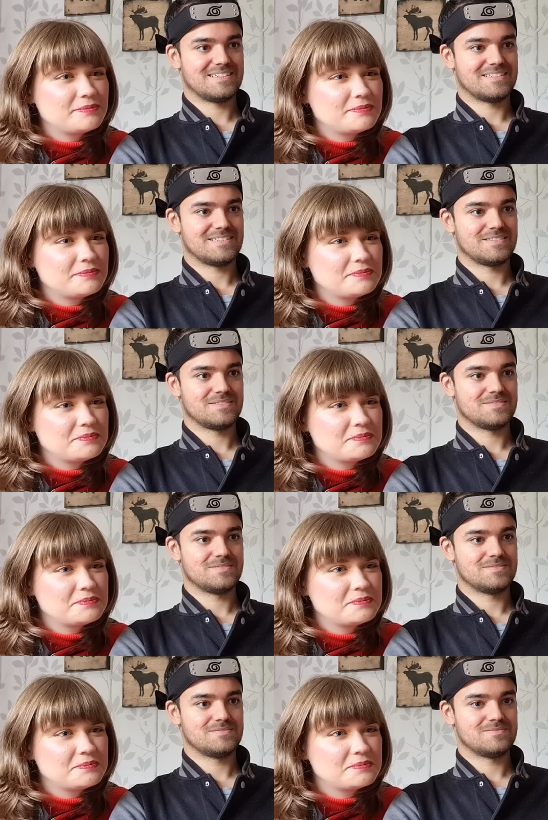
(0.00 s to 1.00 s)

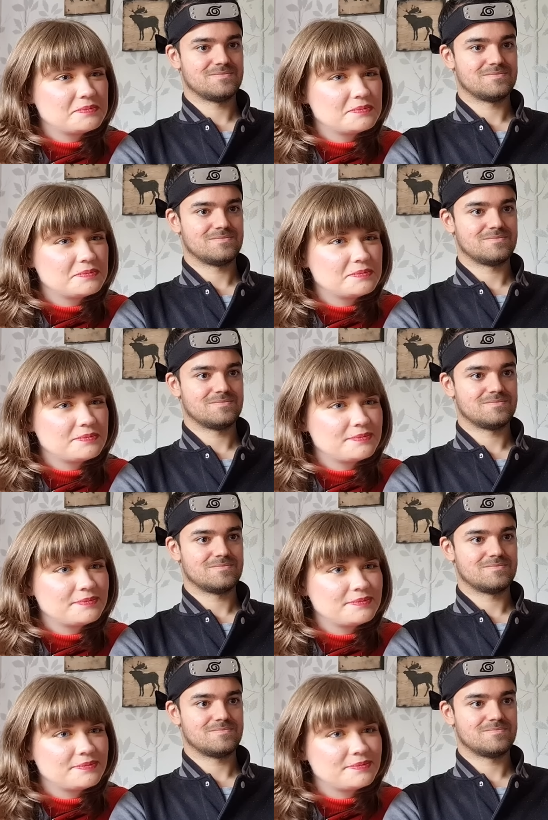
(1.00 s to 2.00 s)

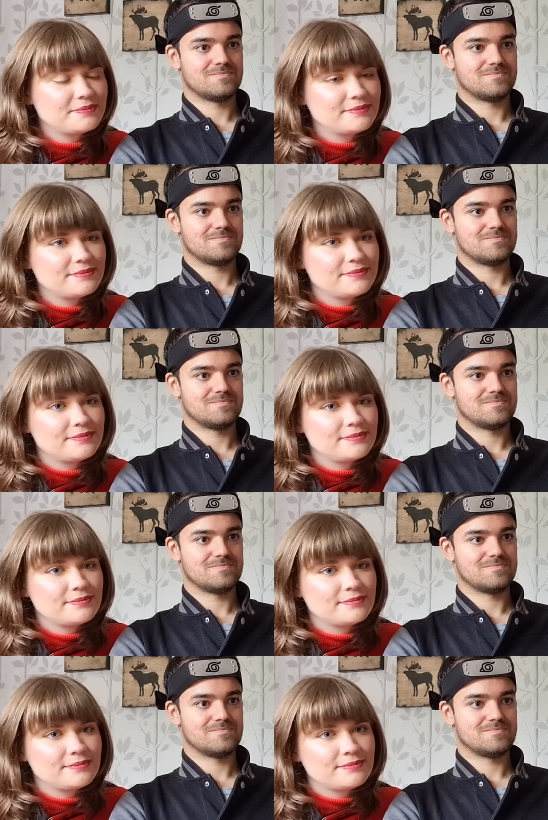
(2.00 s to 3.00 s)

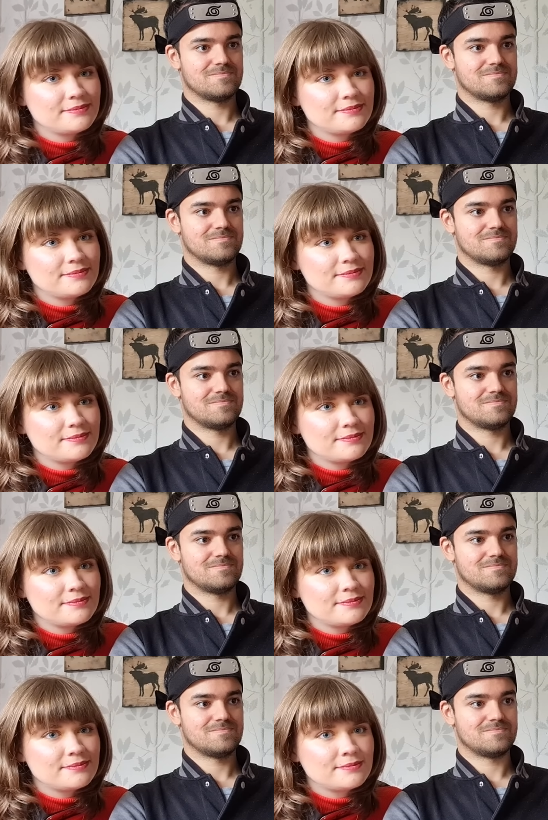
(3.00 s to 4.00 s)

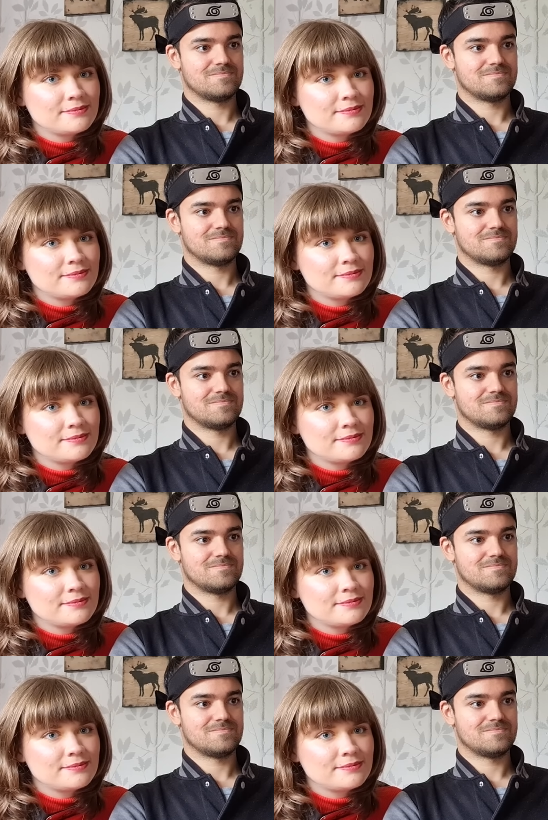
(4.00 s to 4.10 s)
[no speech]